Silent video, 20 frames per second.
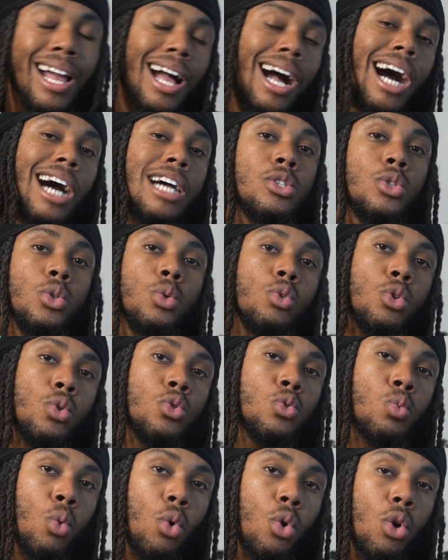I do
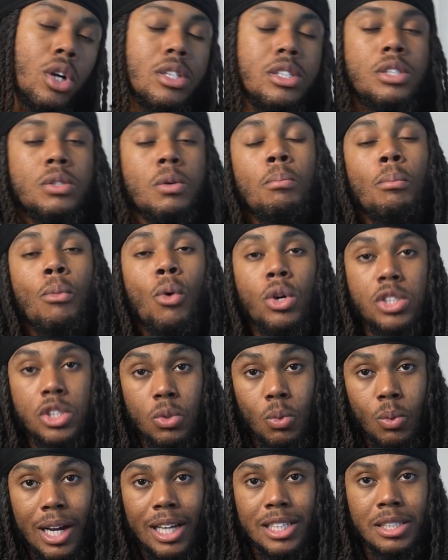use water to
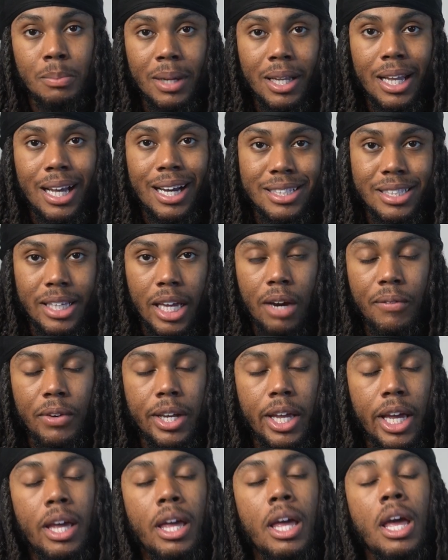moisturize my locks every
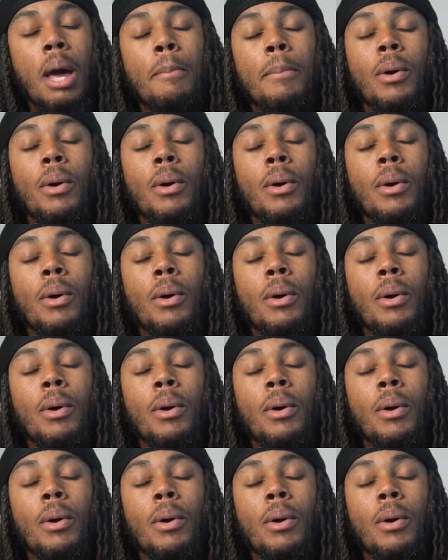day.